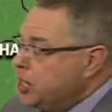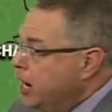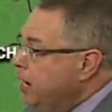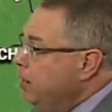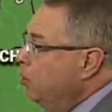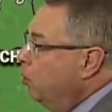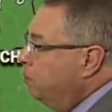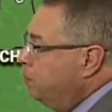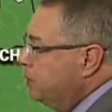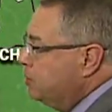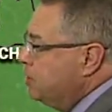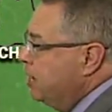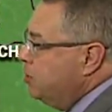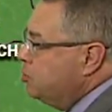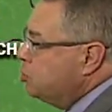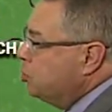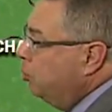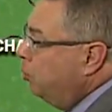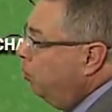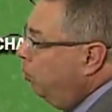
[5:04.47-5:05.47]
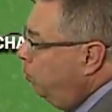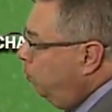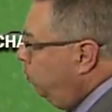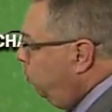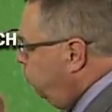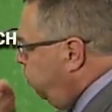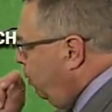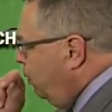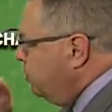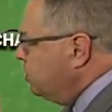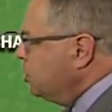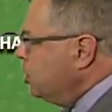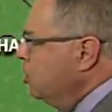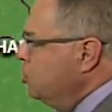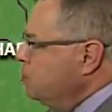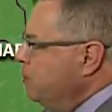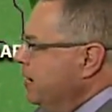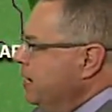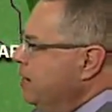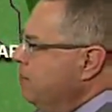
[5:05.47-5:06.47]
hail potential,
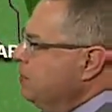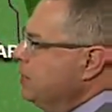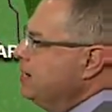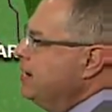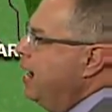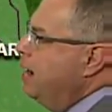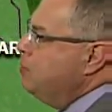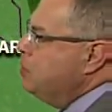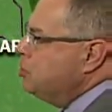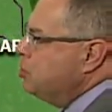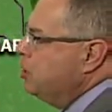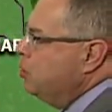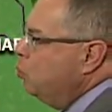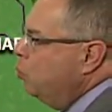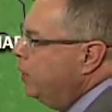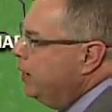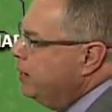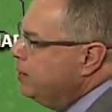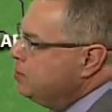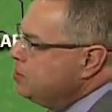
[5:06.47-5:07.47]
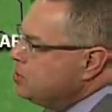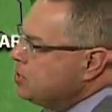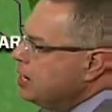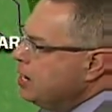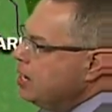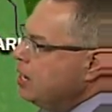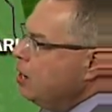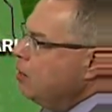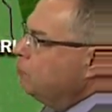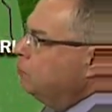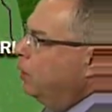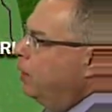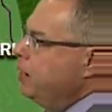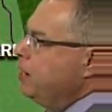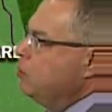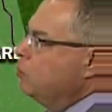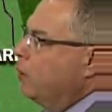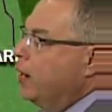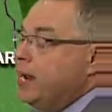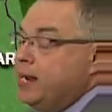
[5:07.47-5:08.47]
excuse me, even damaging winds,
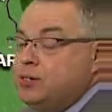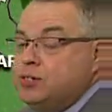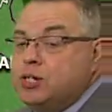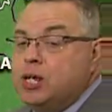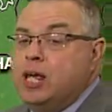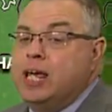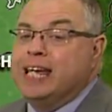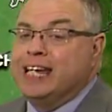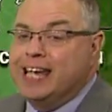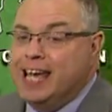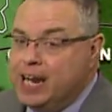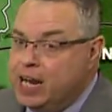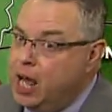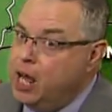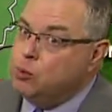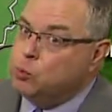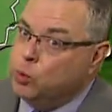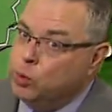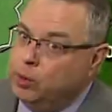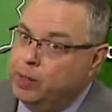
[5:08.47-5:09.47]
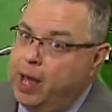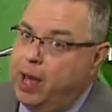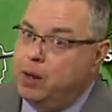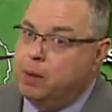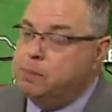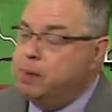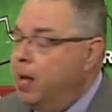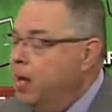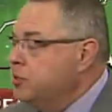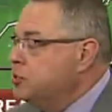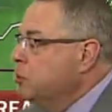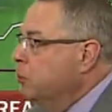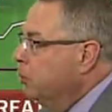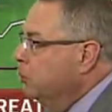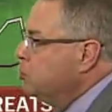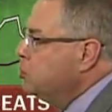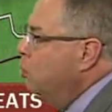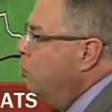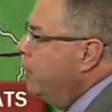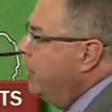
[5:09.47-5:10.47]
flooding rains. Cannot rule out a
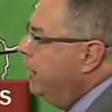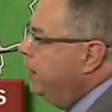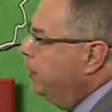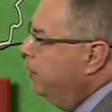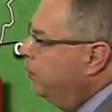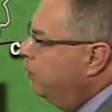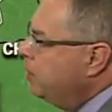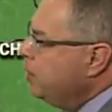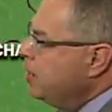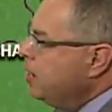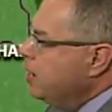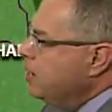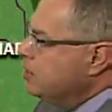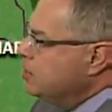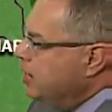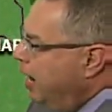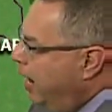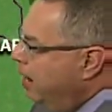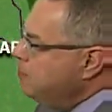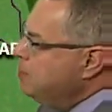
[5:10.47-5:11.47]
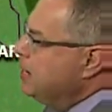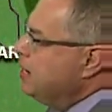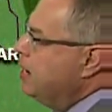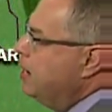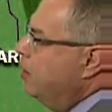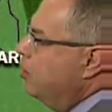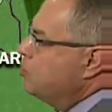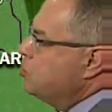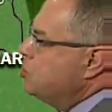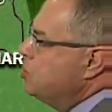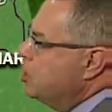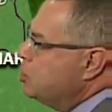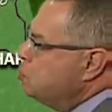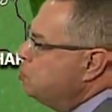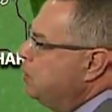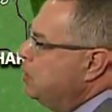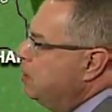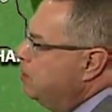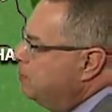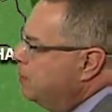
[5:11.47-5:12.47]
possible tornado. Timing here, 6
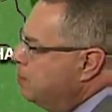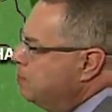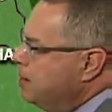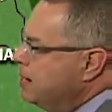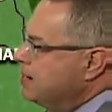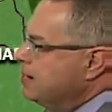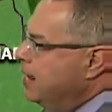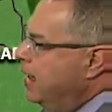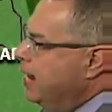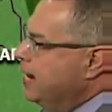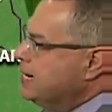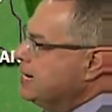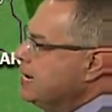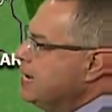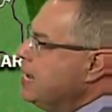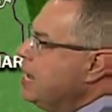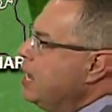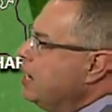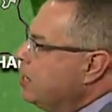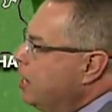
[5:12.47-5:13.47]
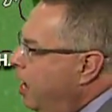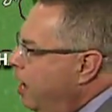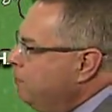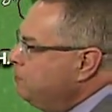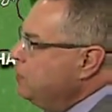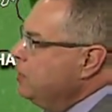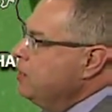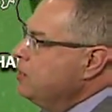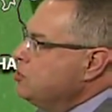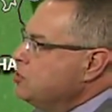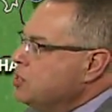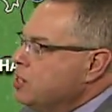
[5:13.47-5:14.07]
p.m. to midnight. Confidence